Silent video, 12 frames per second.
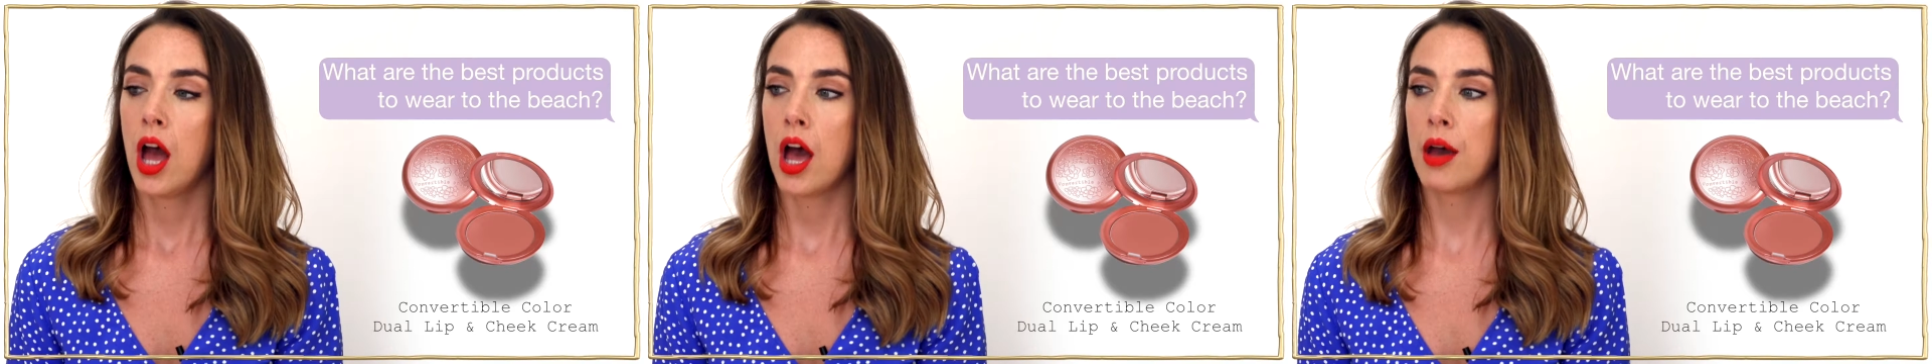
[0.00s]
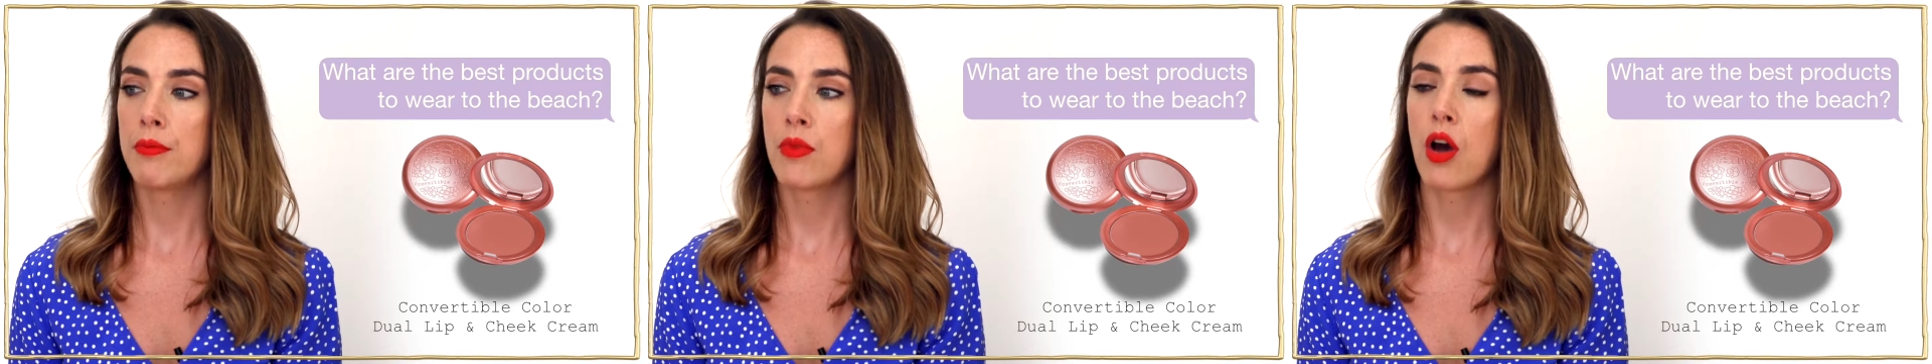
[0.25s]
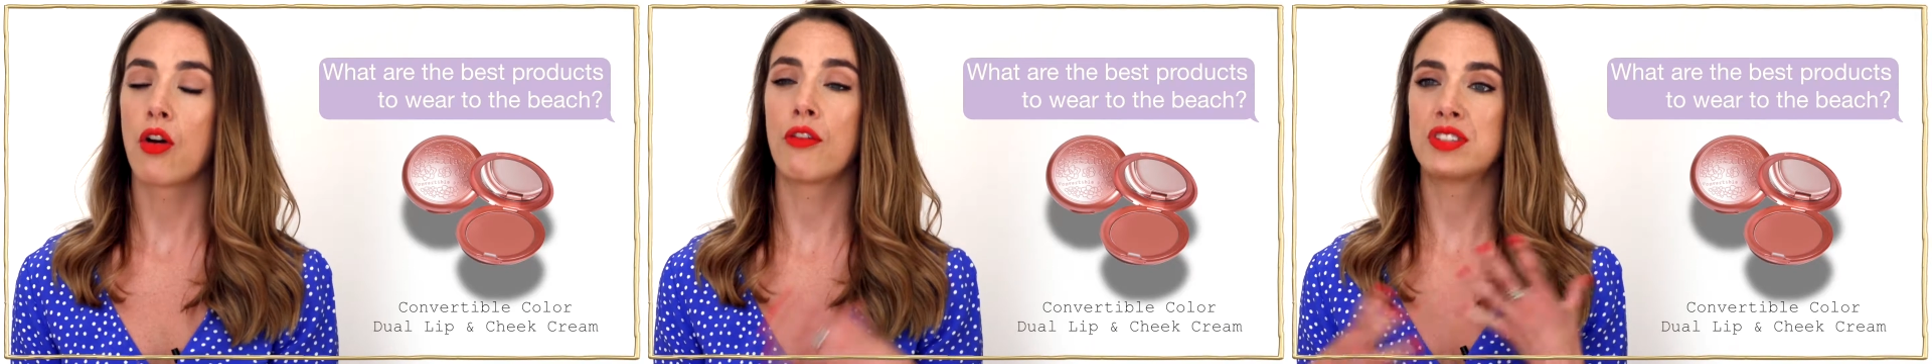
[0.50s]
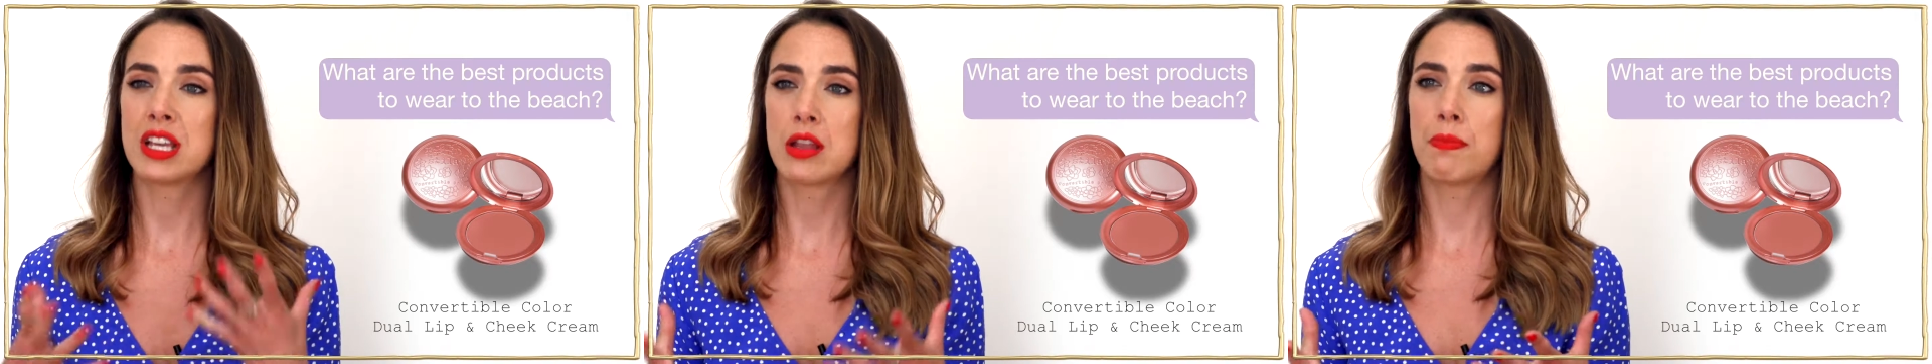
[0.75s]

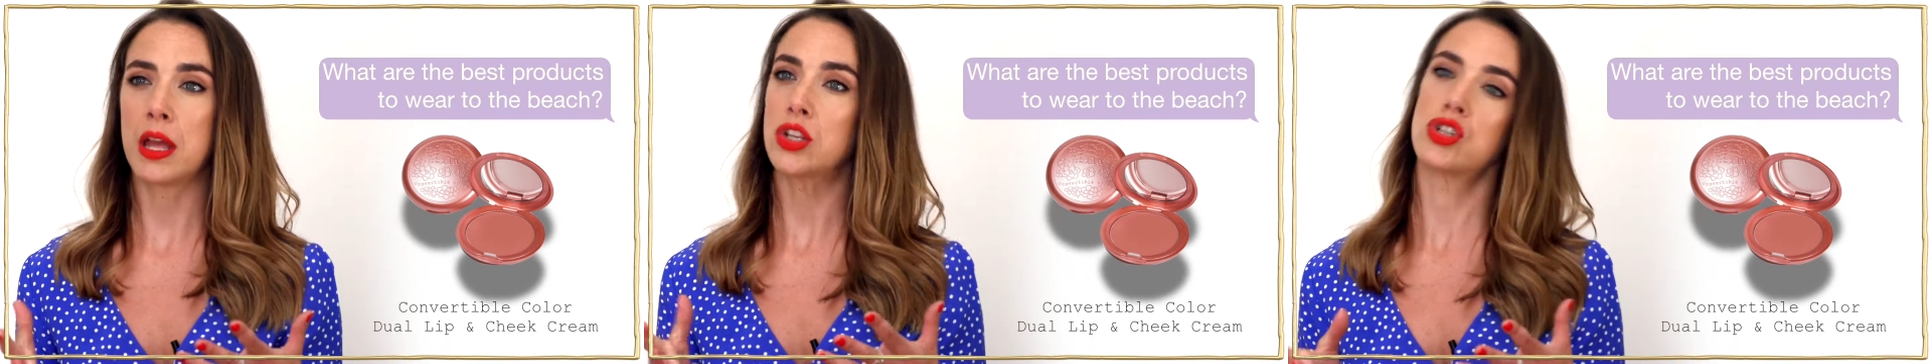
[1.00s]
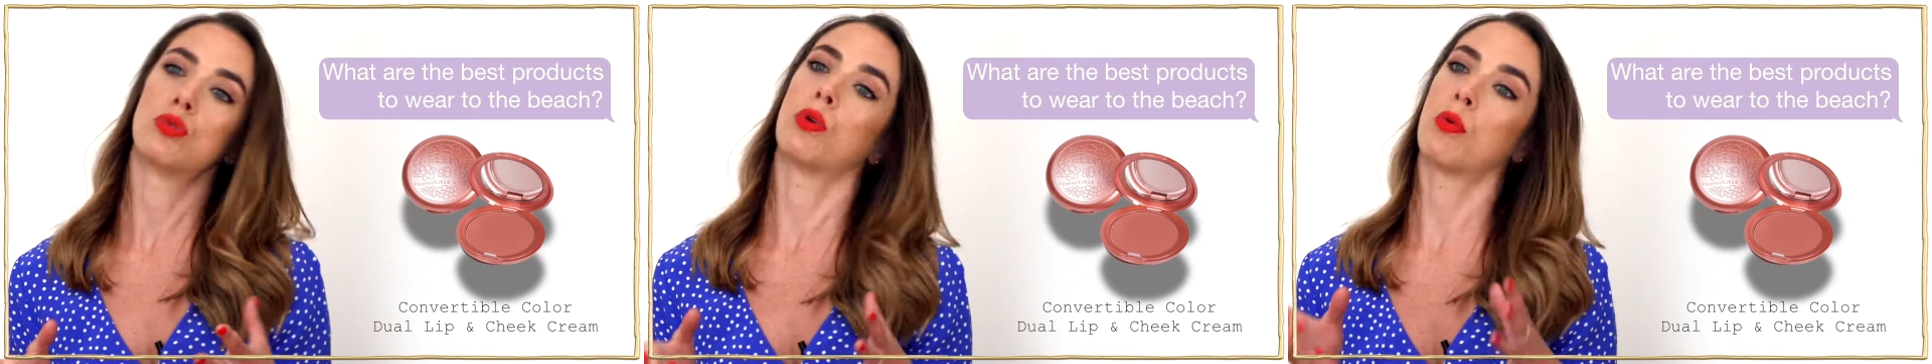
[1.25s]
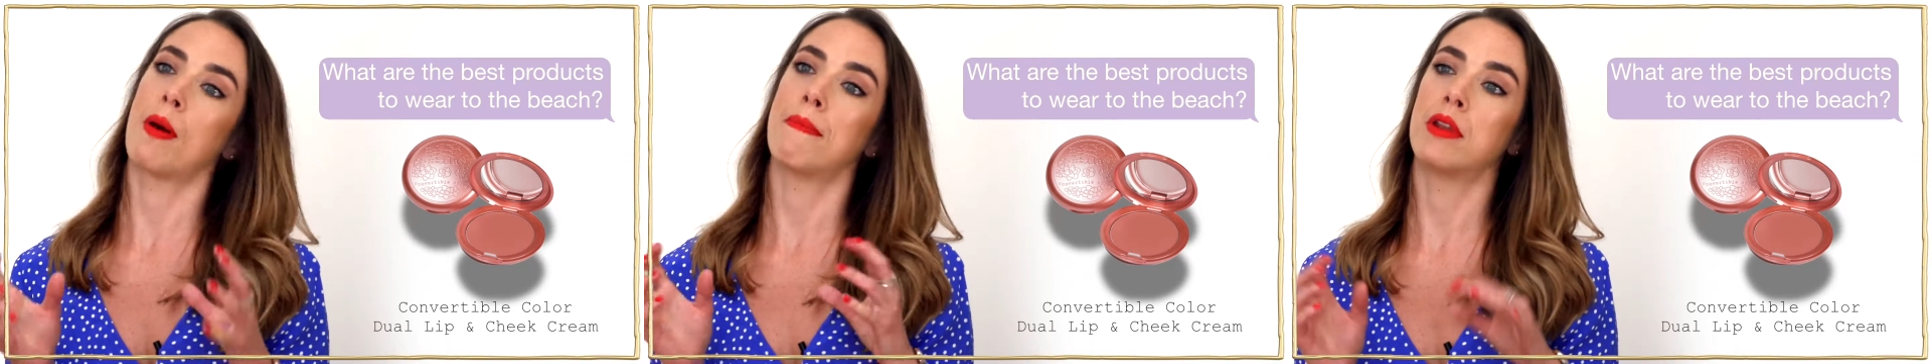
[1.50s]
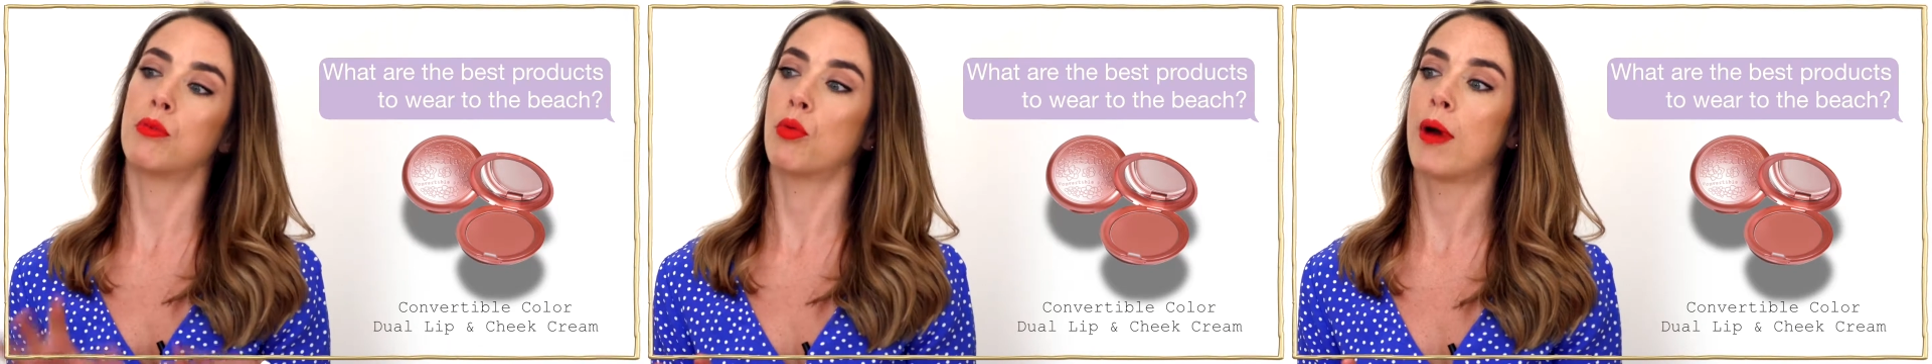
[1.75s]
Obviously at the beach, you want to wear
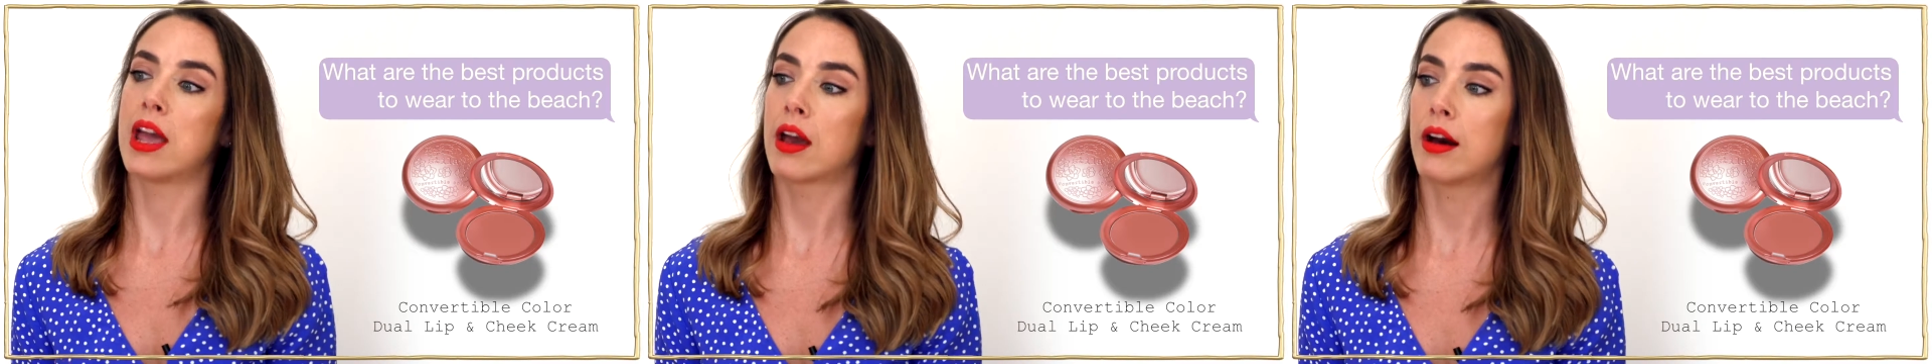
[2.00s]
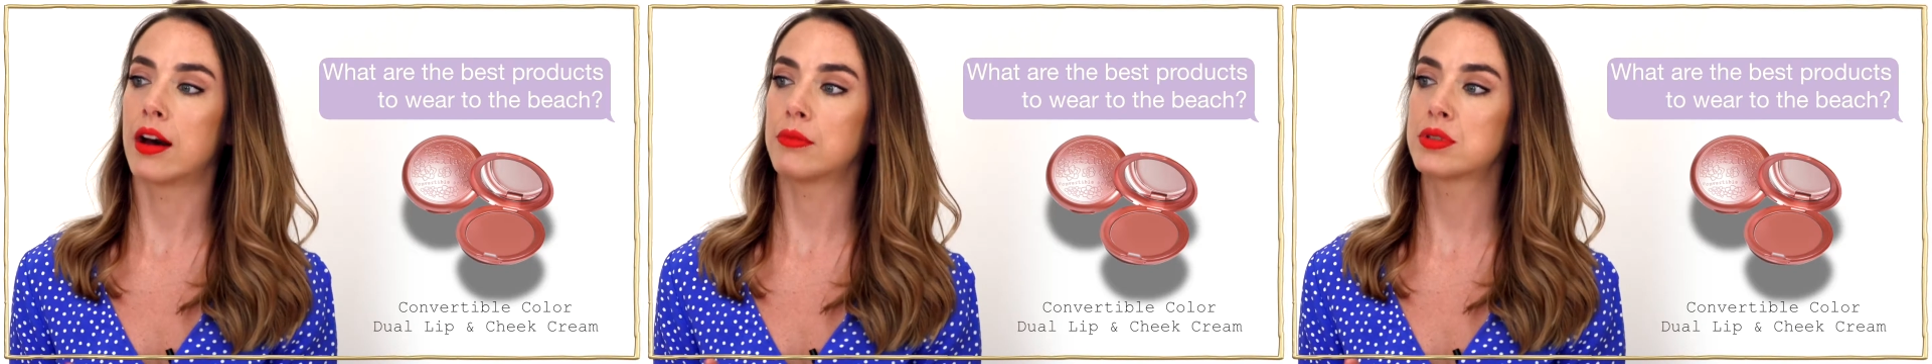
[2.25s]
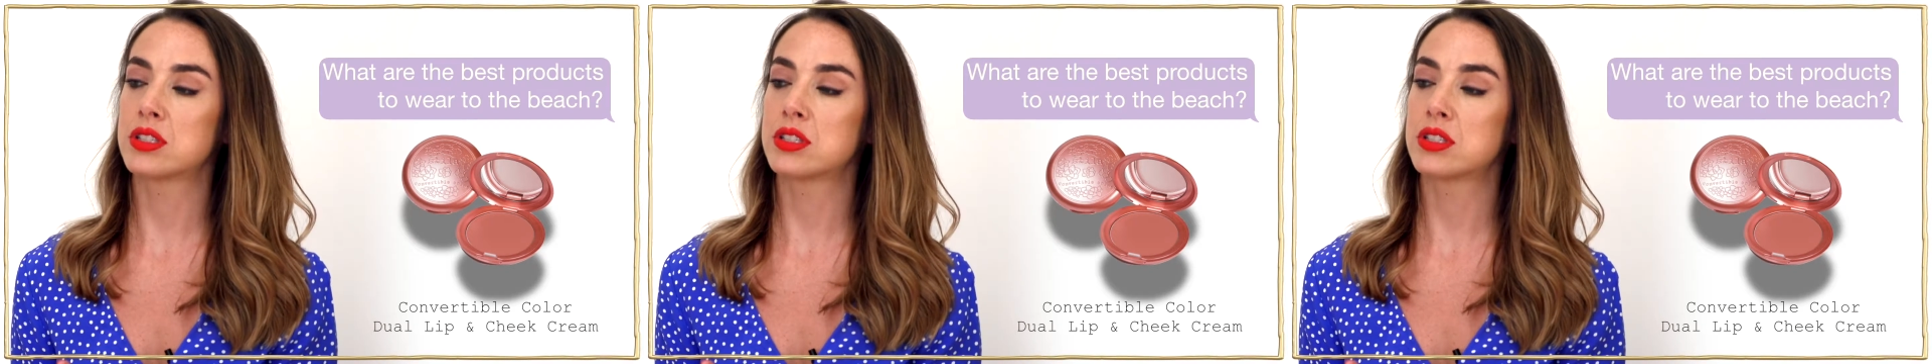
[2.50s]
minimal makeup.